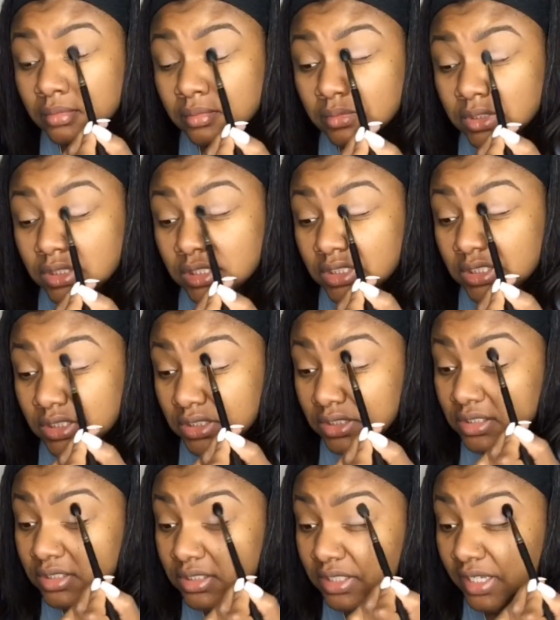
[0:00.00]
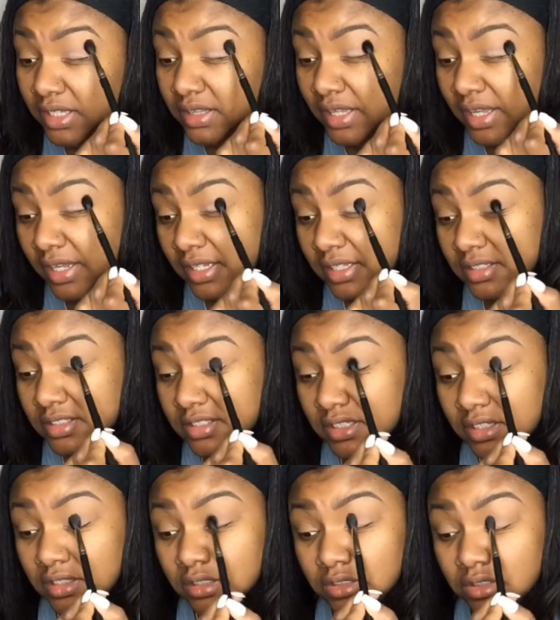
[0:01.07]
just to set that
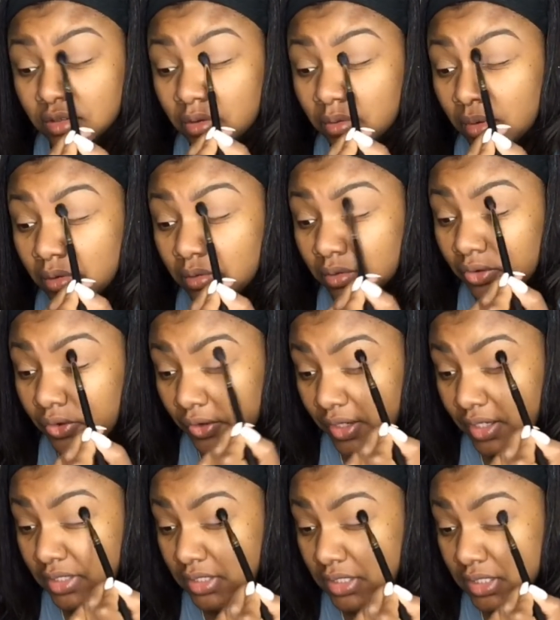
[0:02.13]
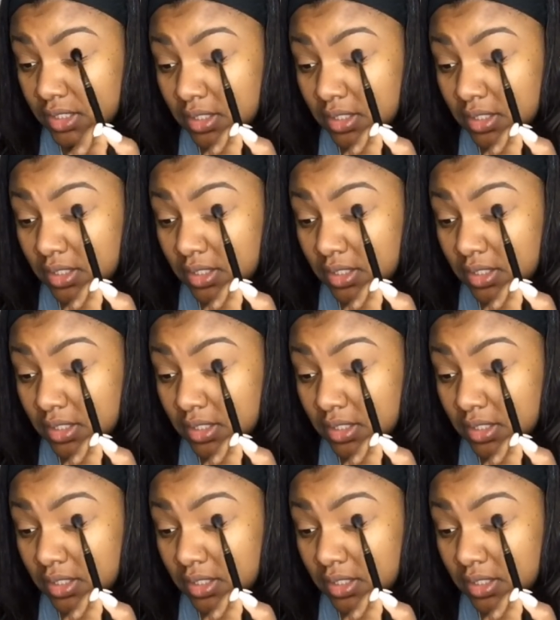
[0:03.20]
concealer so it won't crease.